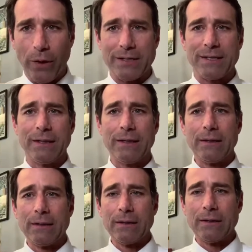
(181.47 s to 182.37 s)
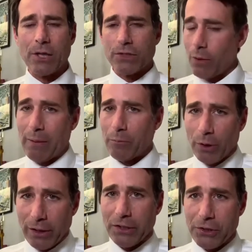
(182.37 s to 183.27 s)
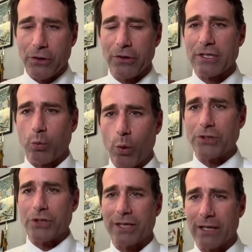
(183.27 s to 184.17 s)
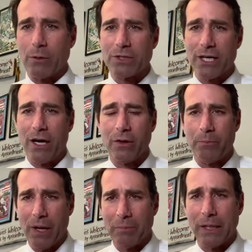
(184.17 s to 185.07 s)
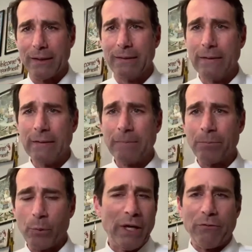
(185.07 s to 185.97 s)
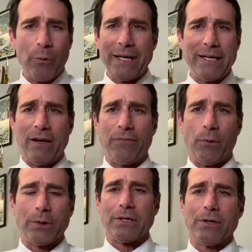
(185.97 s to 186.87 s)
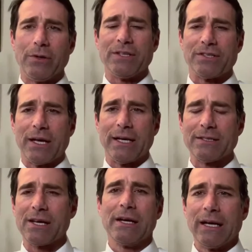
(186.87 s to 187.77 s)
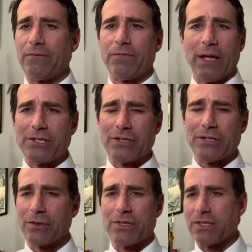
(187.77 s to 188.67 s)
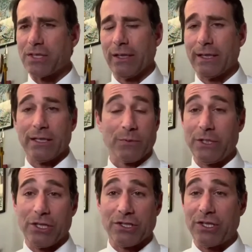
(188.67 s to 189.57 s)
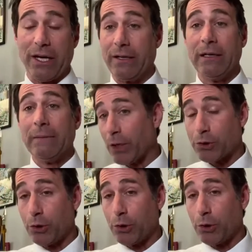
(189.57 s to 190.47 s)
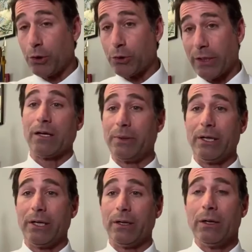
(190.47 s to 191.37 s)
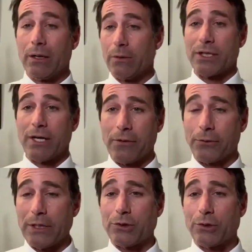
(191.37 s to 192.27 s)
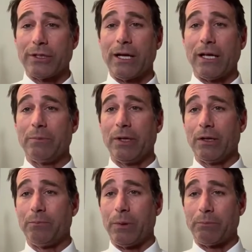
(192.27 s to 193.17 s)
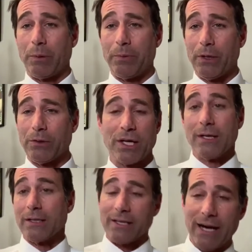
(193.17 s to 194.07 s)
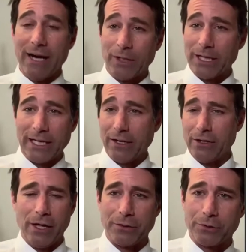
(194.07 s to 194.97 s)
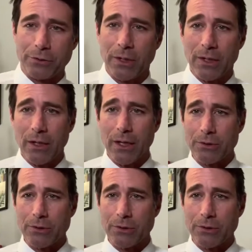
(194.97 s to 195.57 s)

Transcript: for it. So, so I'm really curious what you're going to go tell the public whenever we can't afford to do these things. Inflation's through the ceiling because we just did a two trillion dollar bill. There was another three trillion dollar bill proposed. Tonight we're going to get another